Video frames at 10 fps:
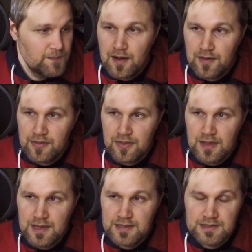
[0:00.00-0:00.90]
I
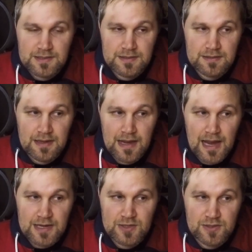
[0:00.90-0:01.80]
think it's
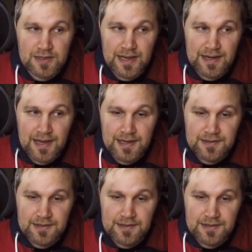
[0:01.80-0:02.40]
actually an A